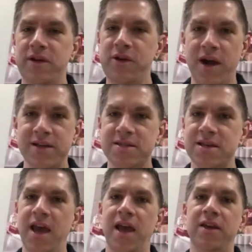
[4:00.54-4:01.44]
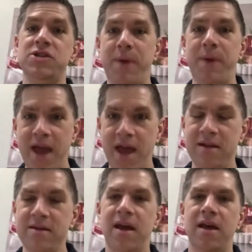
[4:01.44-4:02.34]
the US and
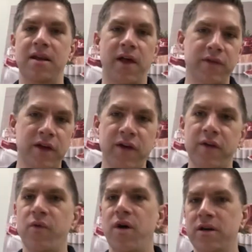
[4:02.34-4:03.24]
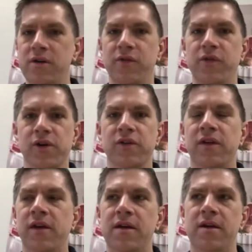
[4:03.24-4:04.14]
Japan and a lot of A5 Wagyu, of course,
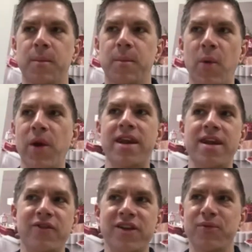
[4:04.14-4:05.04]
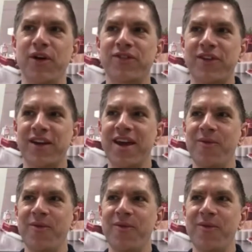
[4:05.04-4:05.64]
but we have never done brisket.